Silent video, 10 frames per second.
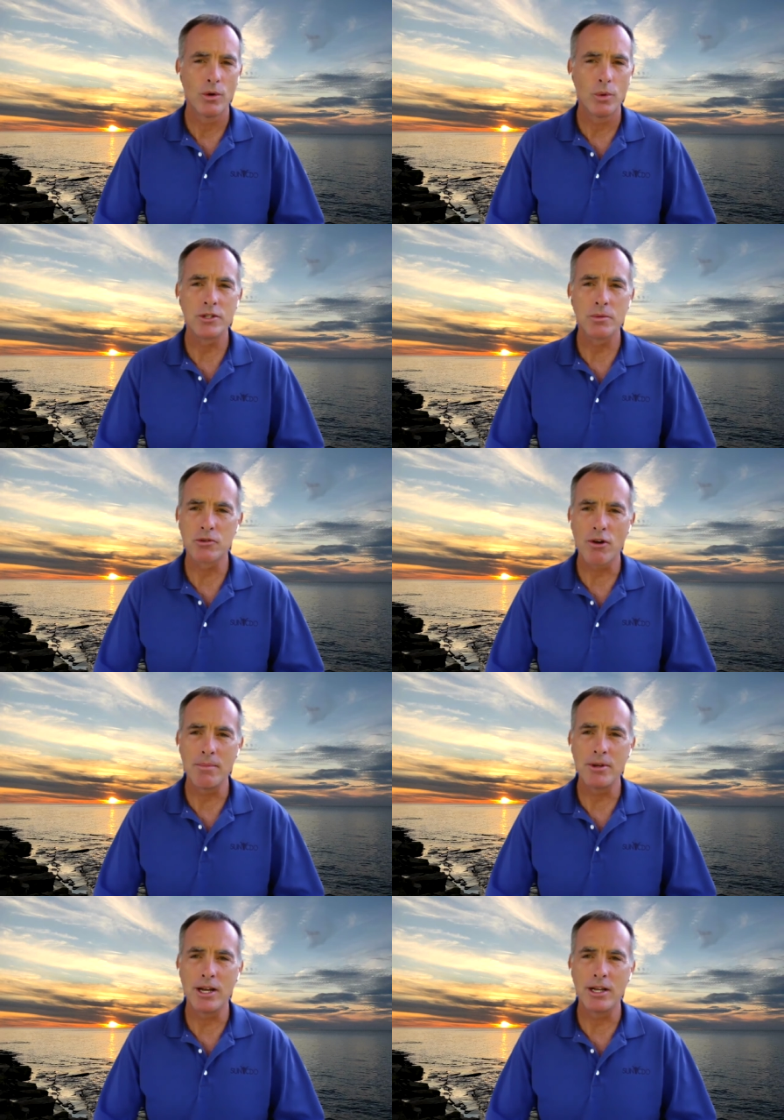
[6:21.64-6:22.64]
We
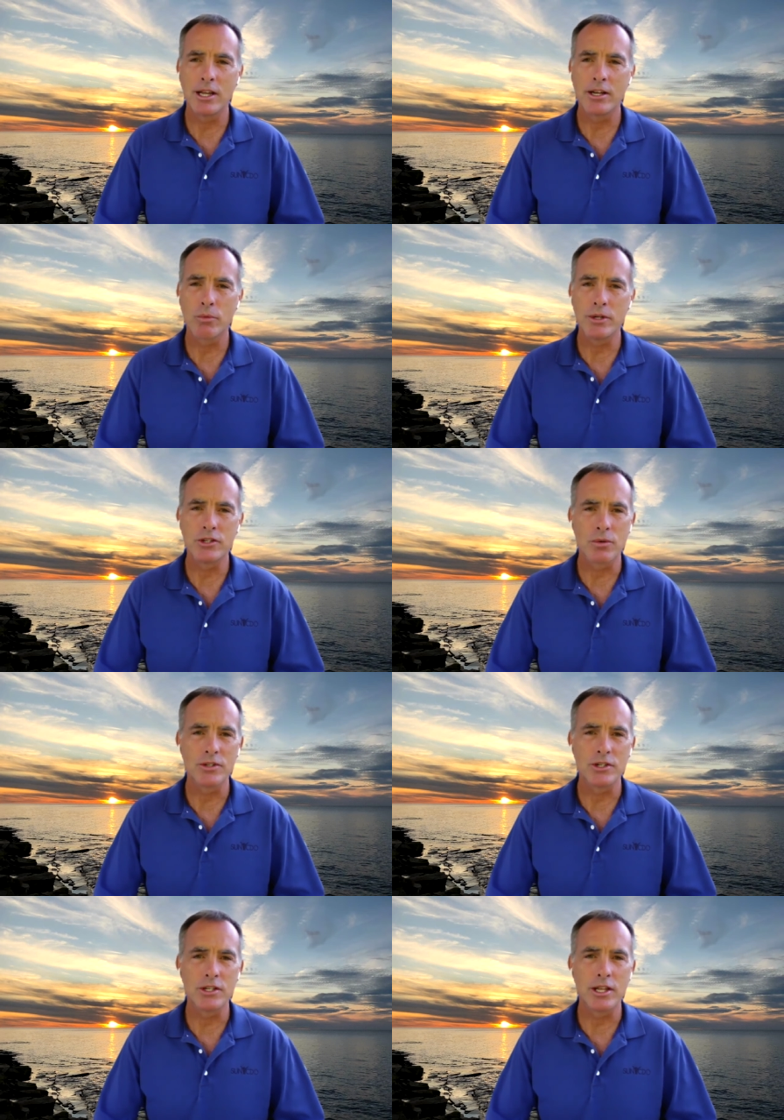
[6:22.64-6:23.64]
subscribe to online
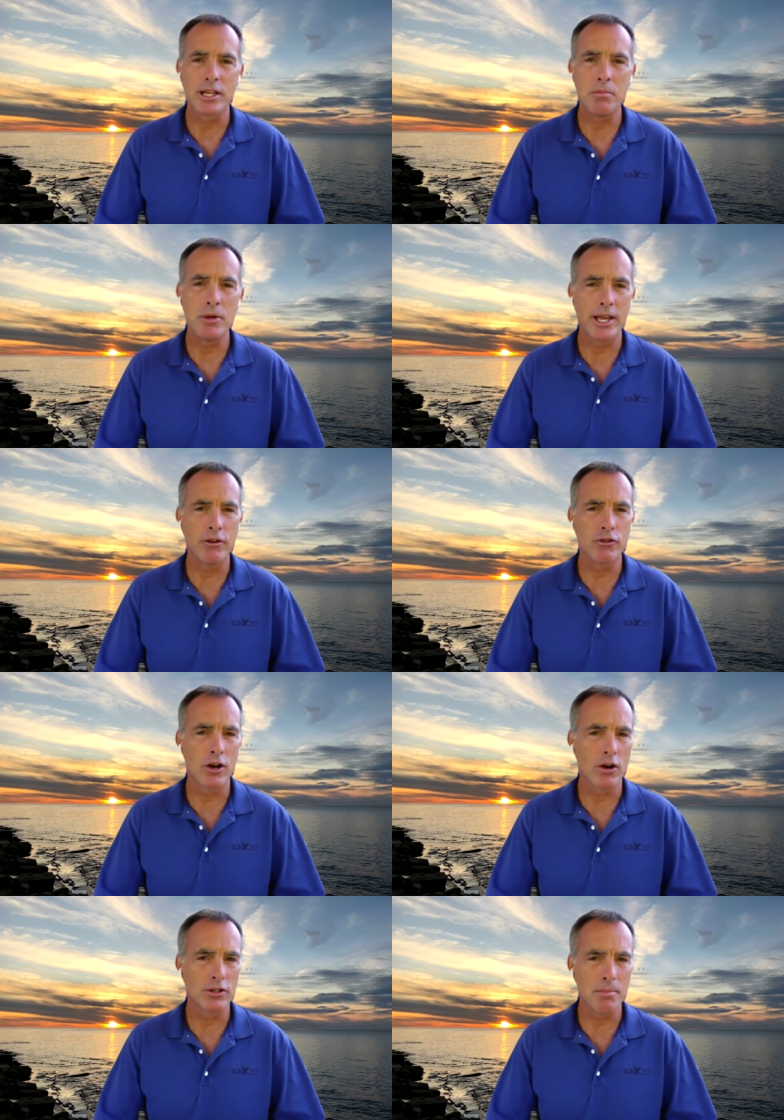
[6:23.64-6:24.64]
resources like Communication
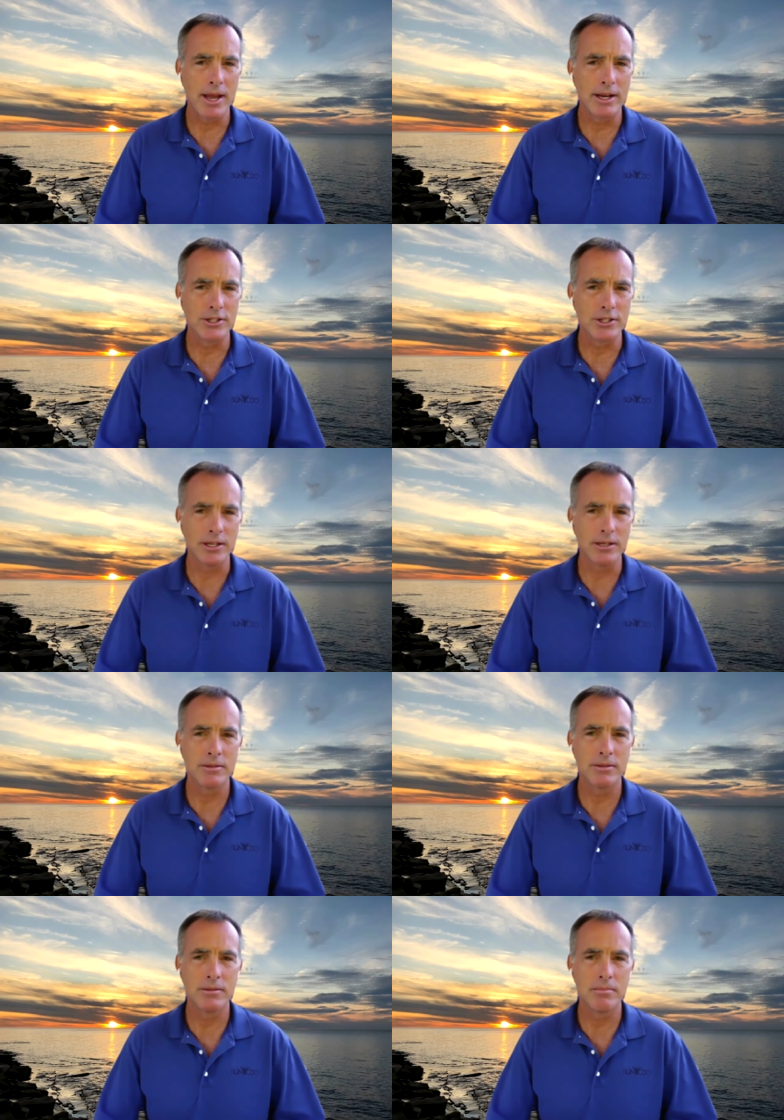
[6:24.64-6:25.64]
Arts Magazine,
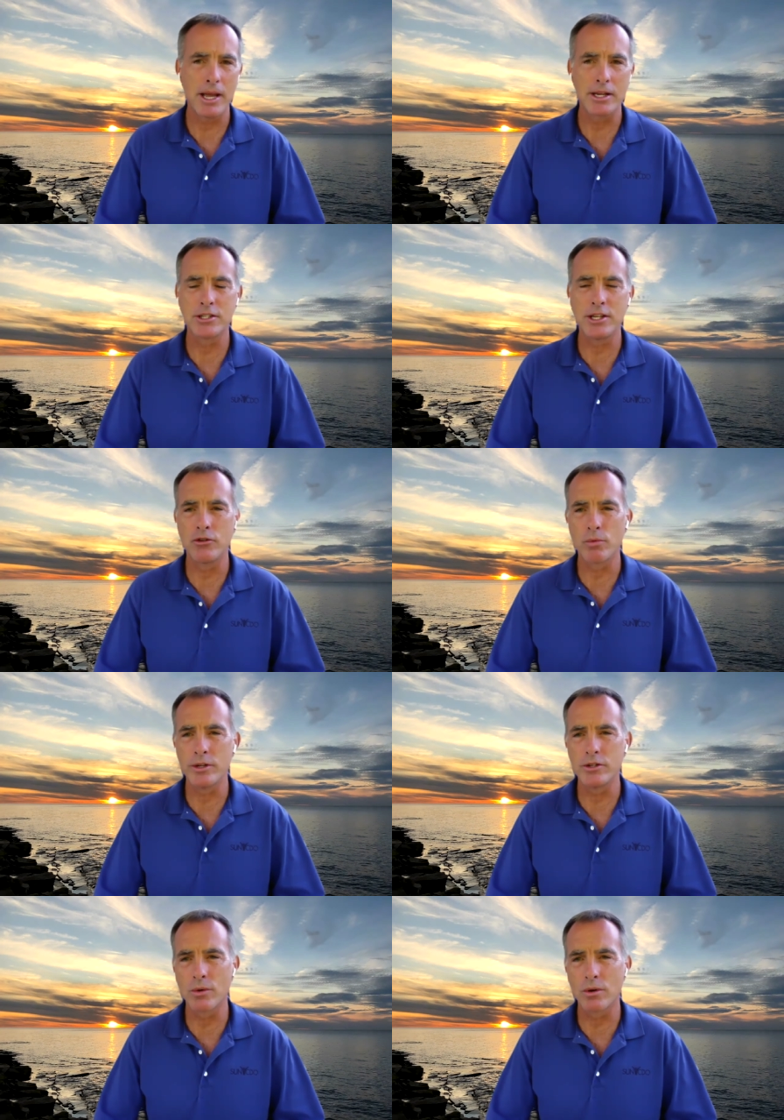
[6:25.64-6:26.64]
Backstage
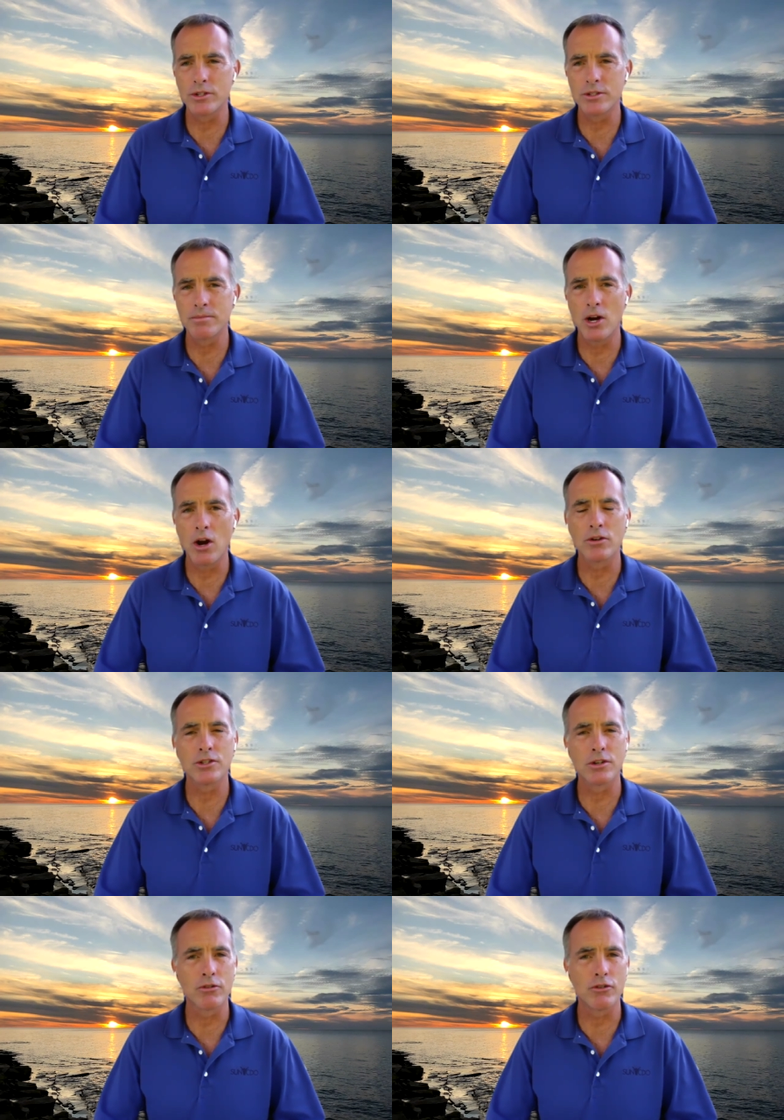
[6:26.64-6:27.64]
Resource, Art
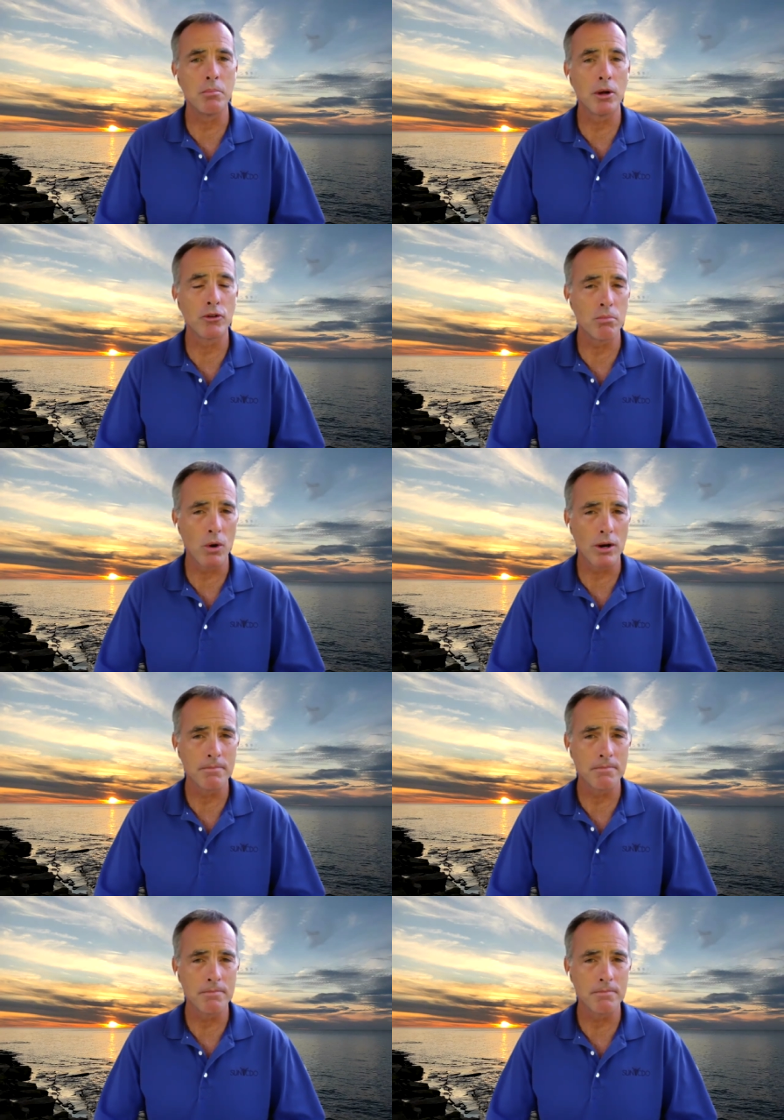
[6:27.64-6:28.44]
Search, and much more.